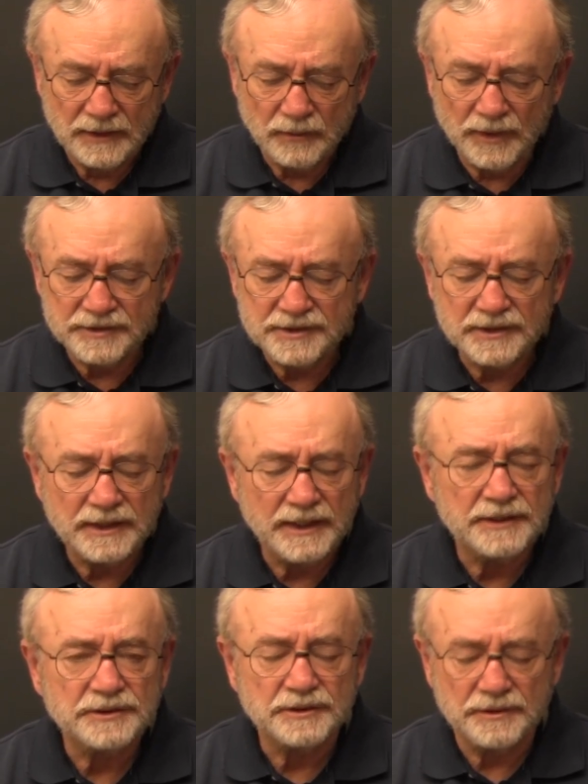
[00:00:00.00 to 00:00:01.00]
Once the
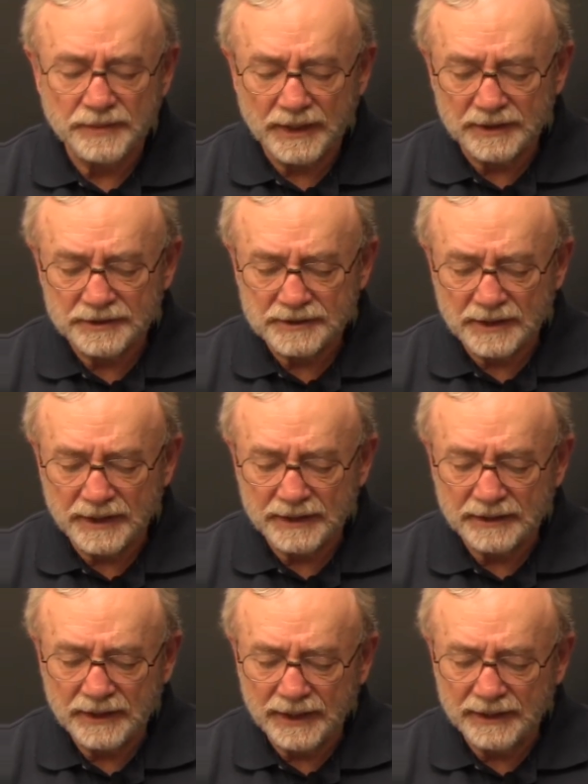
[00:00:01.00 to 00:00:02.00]
danger to
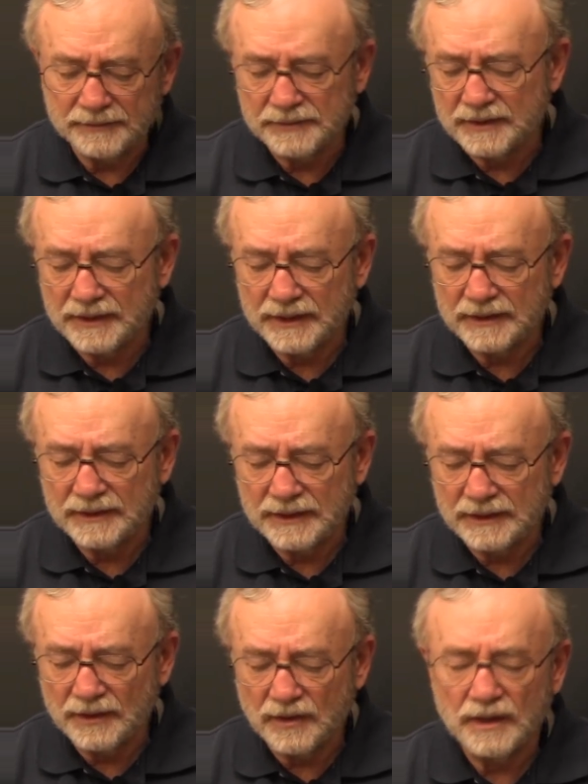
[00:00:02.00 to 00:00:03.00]
Palestine ebbed, then
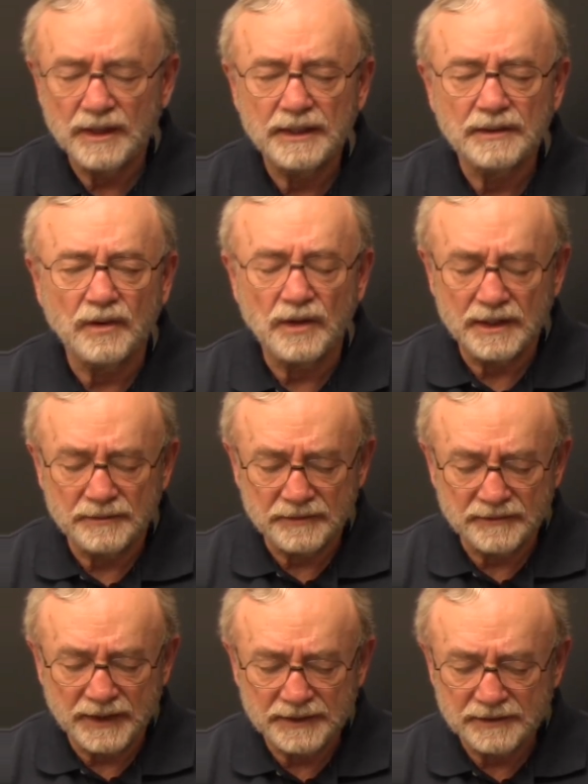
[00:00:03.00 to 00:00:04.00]
in autumn of
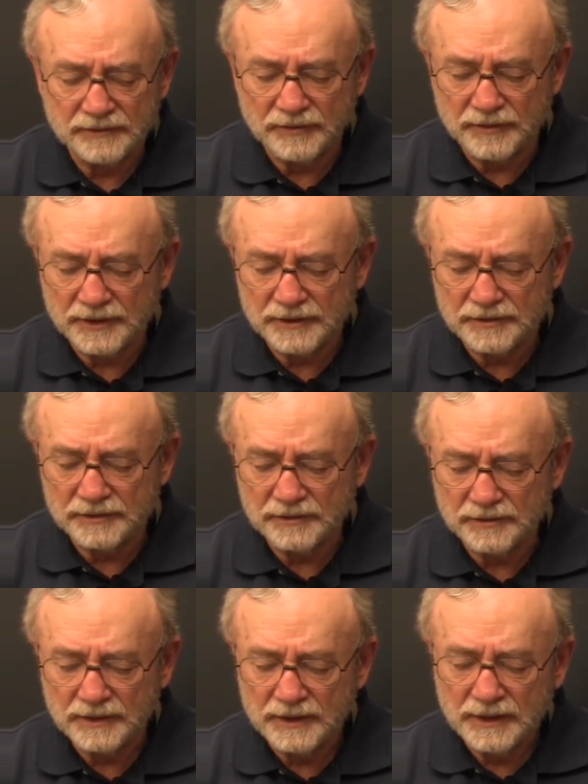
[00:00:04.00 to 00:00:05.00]

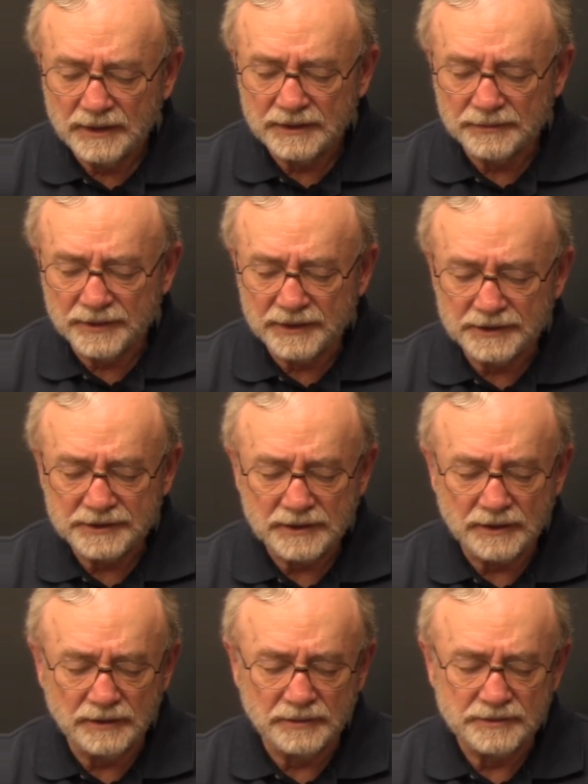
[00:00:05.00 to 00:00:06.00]
1942, the British
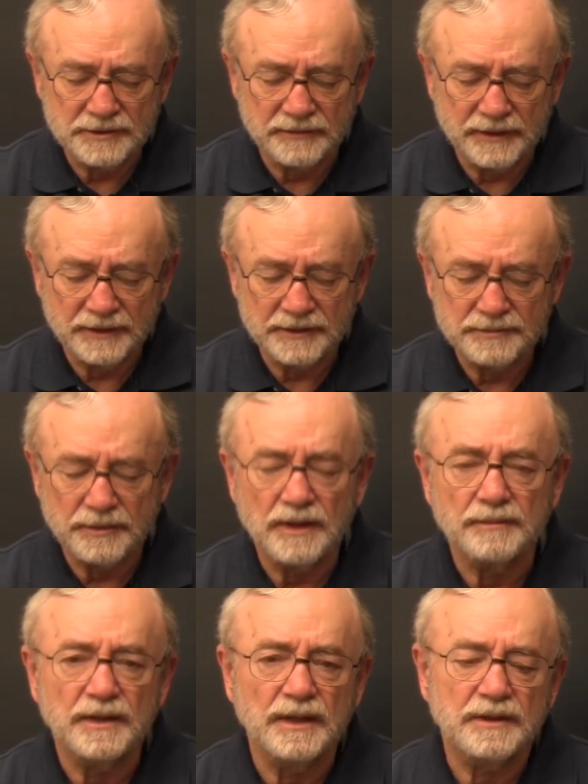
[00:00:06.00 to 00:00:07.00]
closed the various
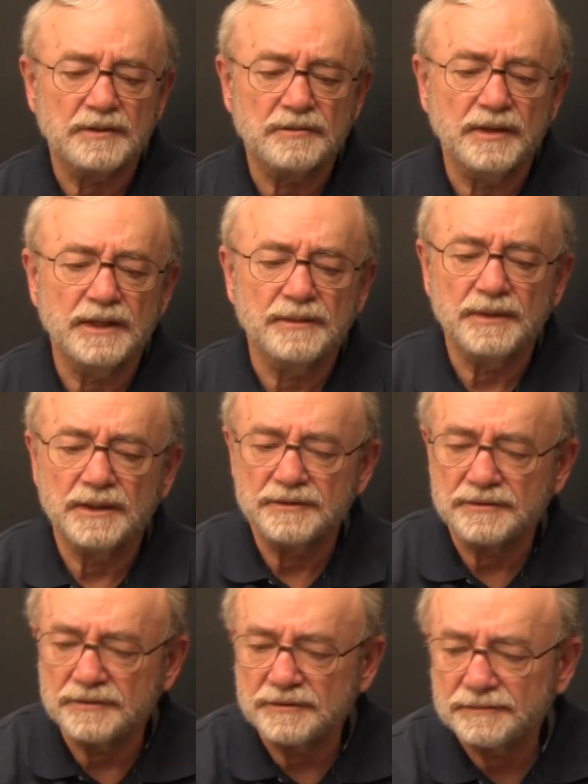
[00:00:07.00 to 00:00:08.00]
Palmach training
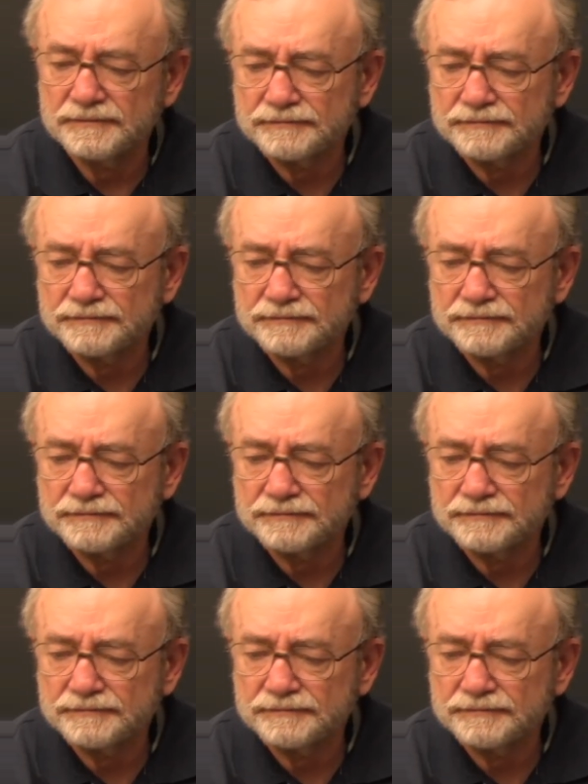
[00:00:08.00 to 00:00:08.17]
bases.